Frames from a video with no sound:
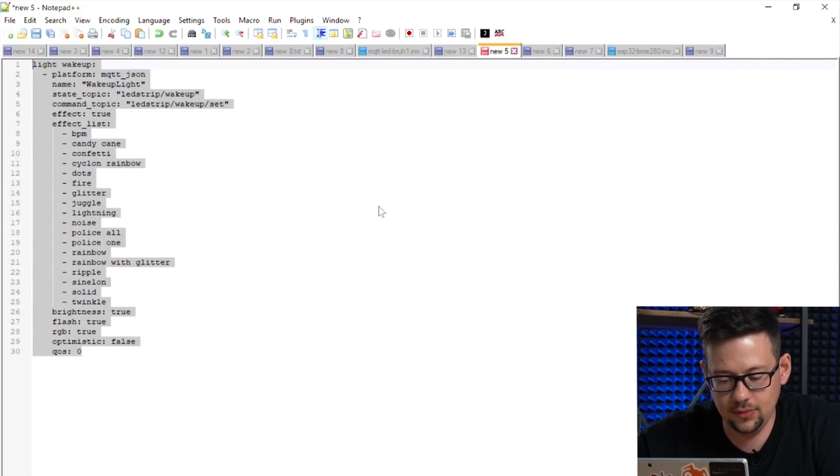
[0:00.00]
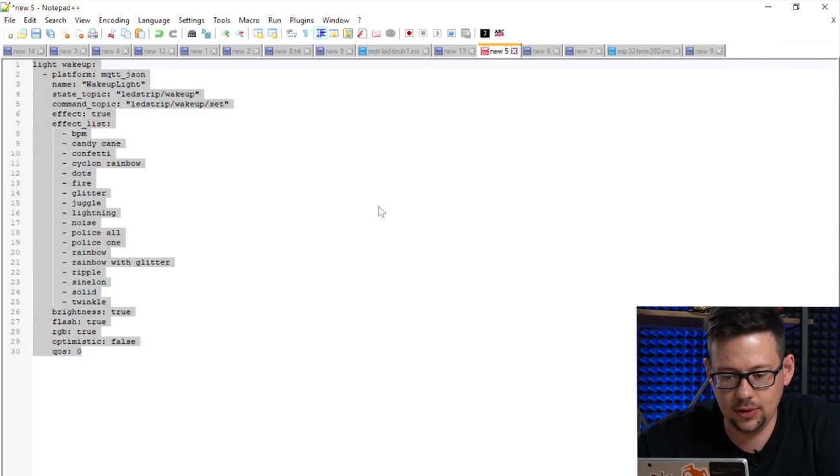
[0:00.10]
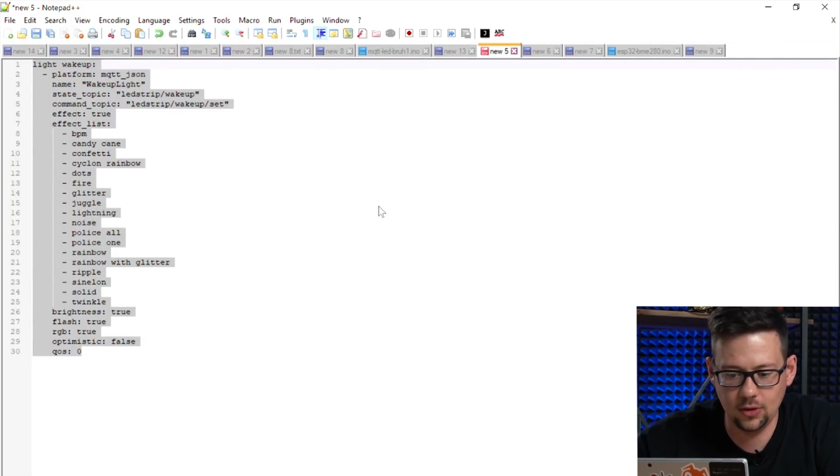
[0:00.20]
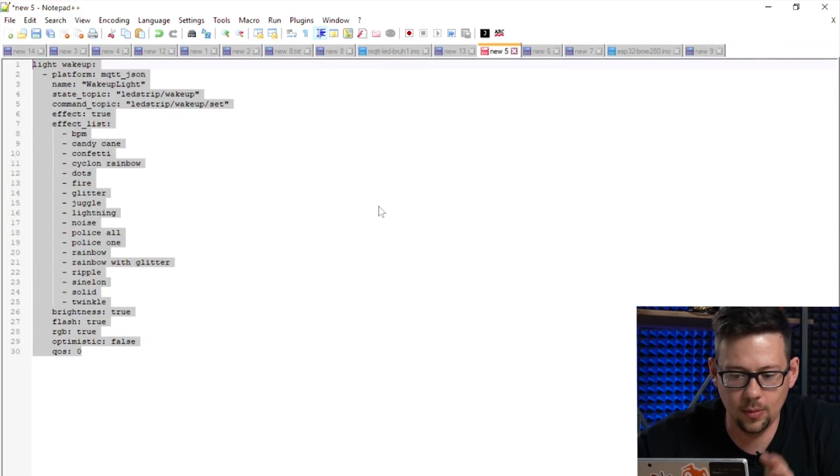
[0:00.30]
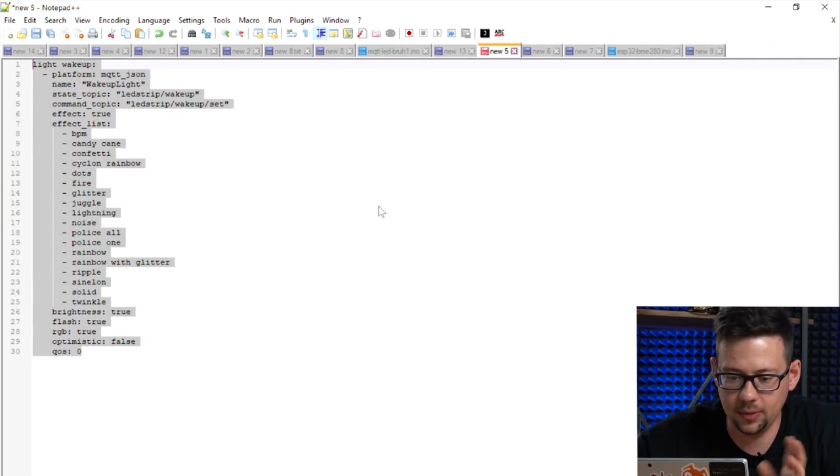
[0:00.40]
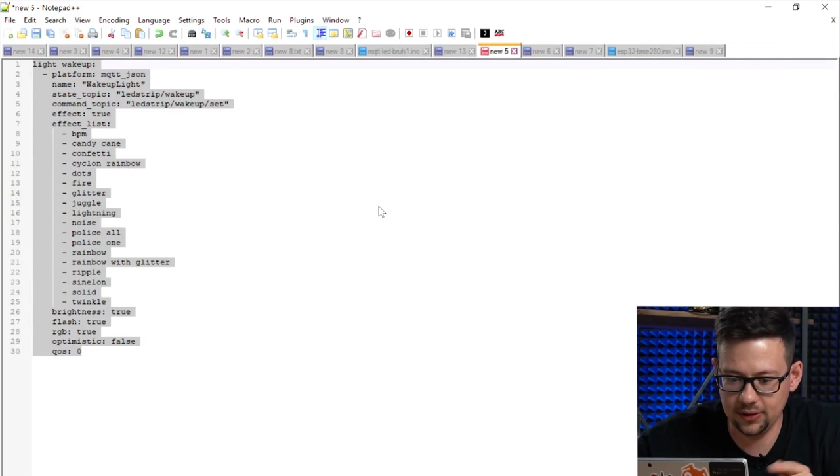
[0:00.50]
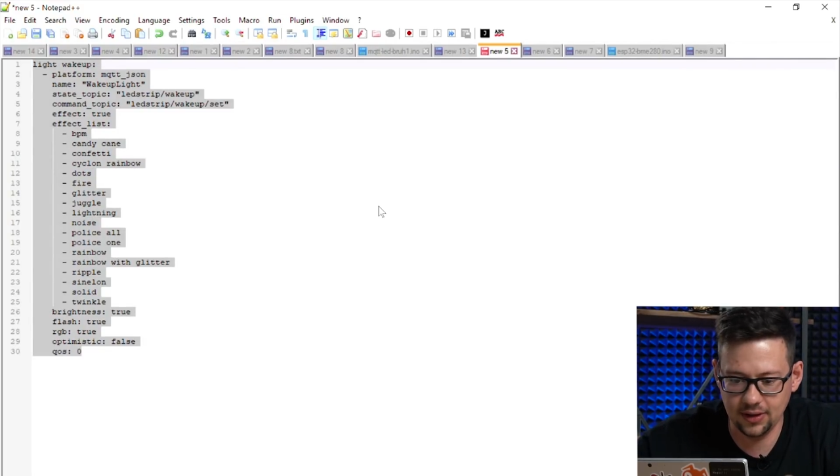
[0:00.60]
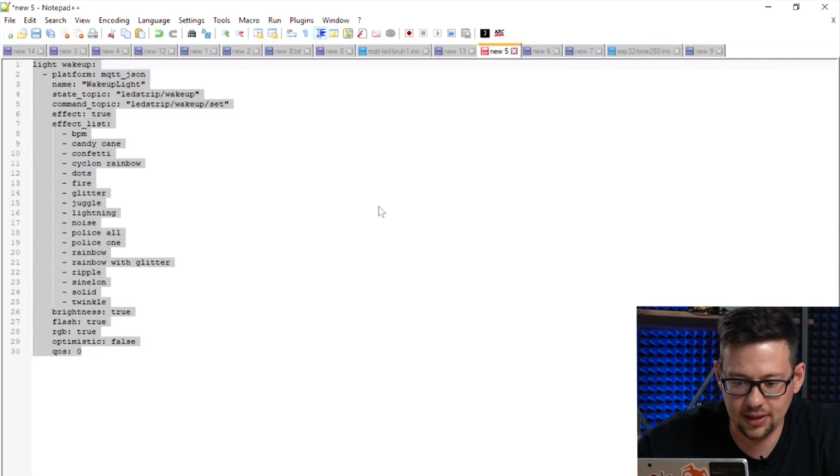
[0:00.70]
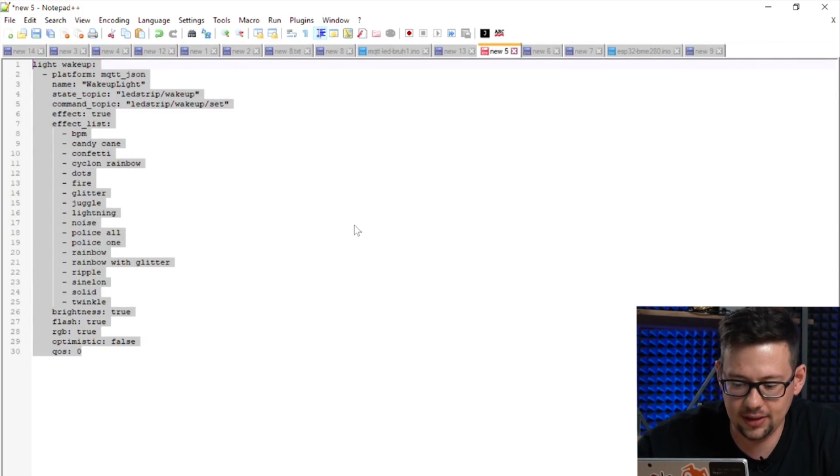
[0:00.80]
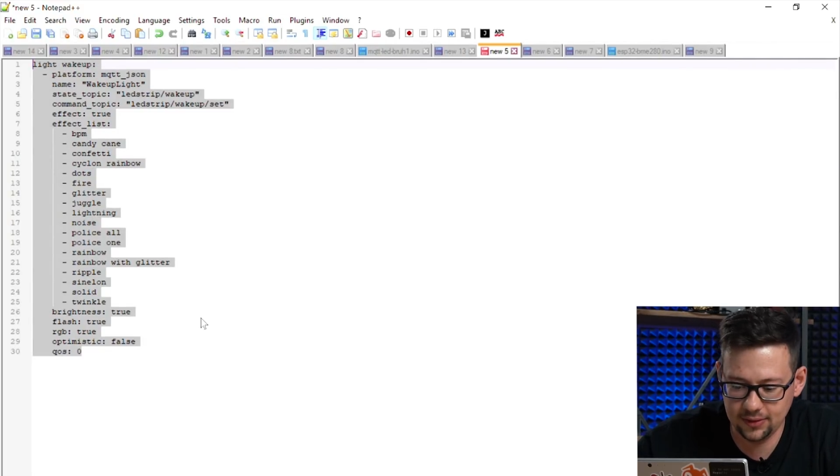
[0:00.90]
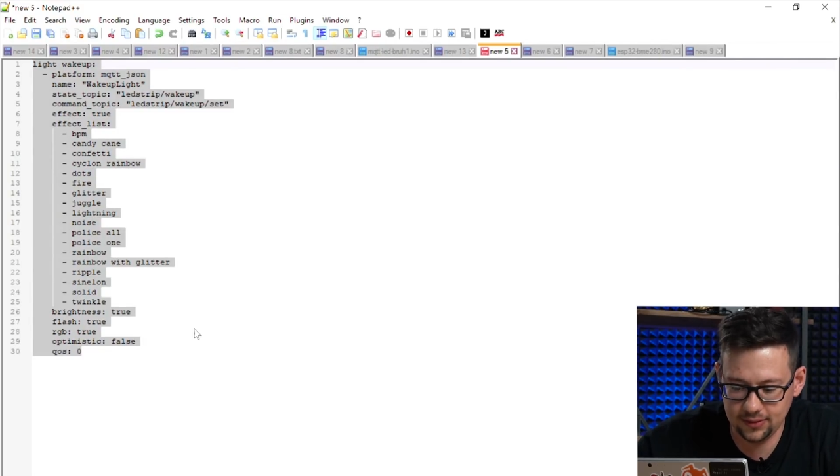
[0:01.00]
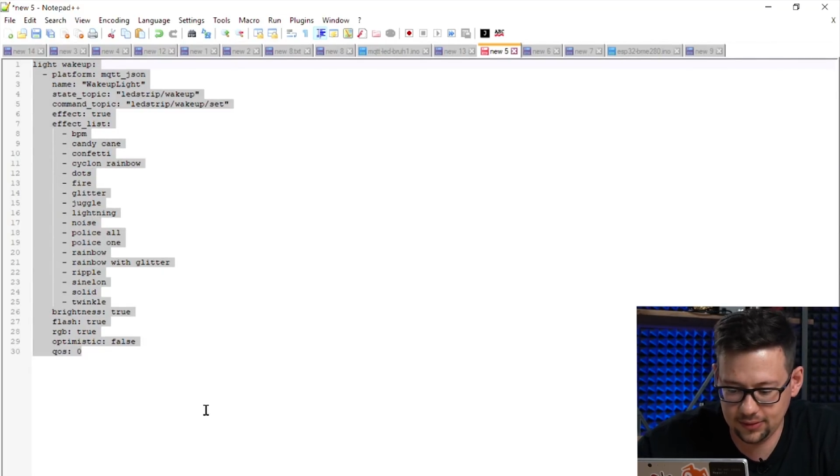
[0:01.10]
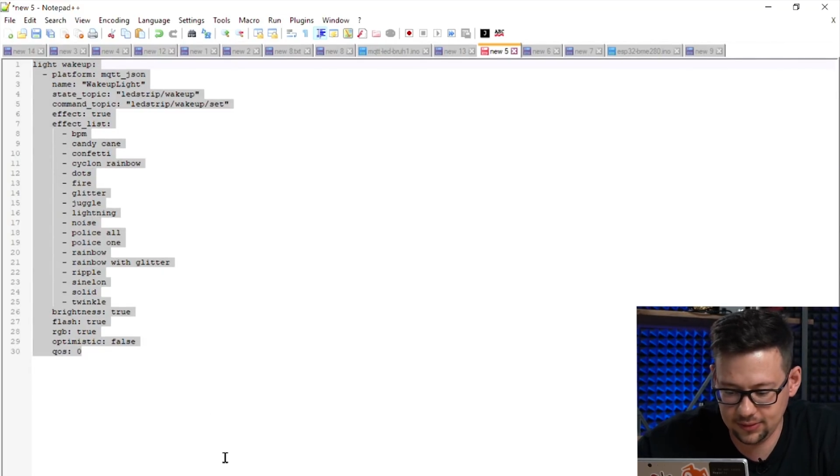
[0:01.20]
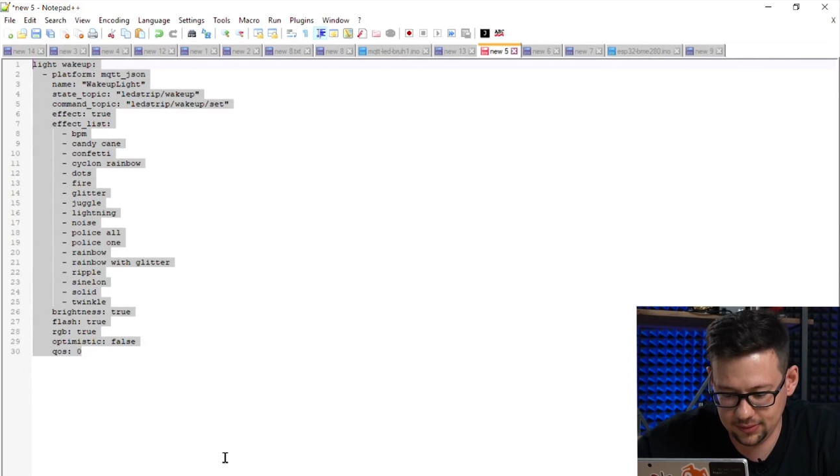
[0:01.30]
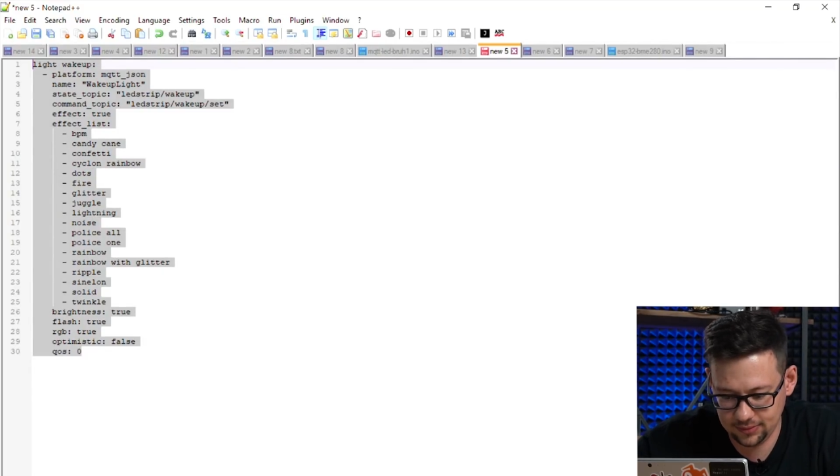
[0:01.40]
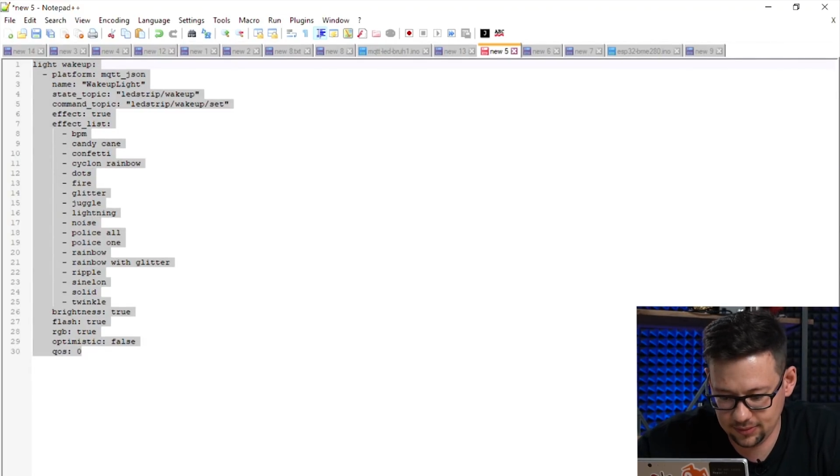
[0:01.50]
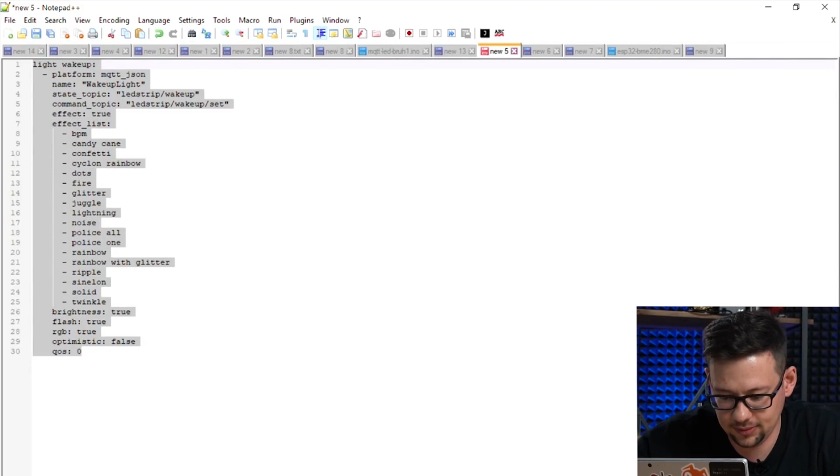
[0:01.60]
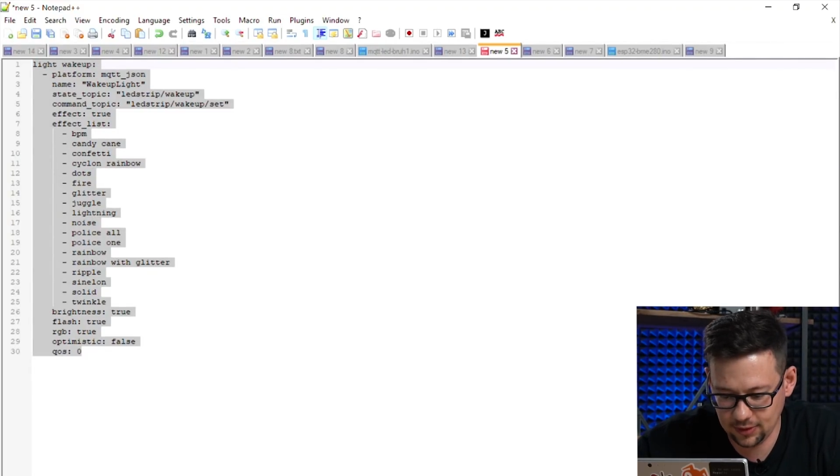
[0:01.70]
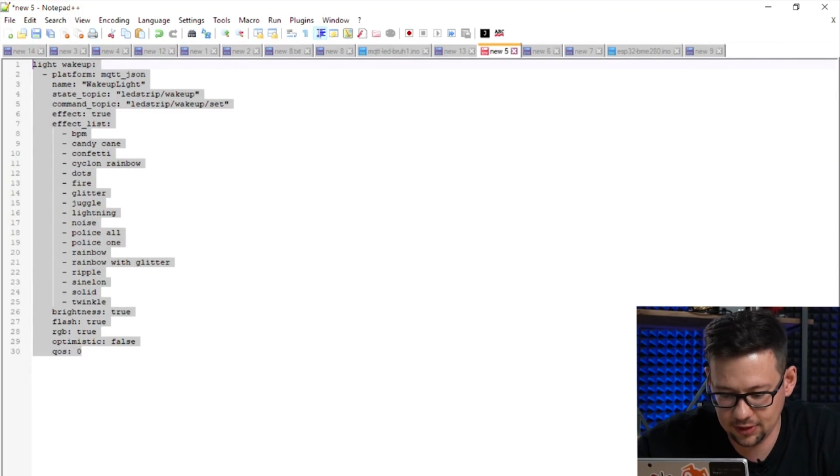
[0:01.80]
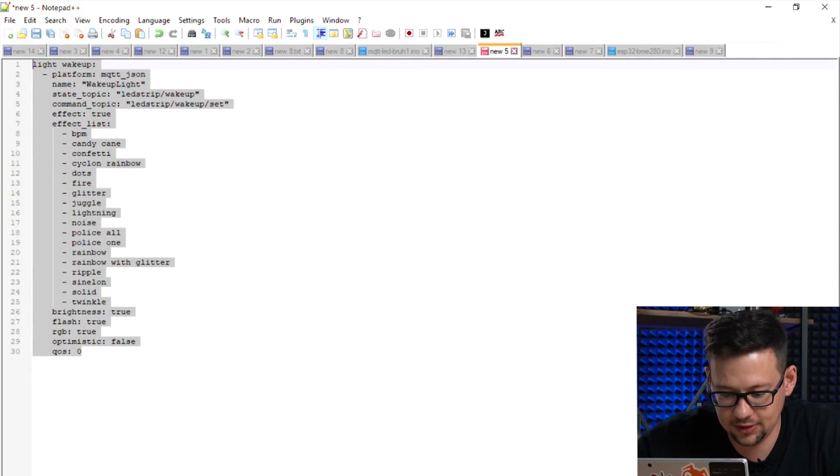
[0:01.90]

we copied that. It's if I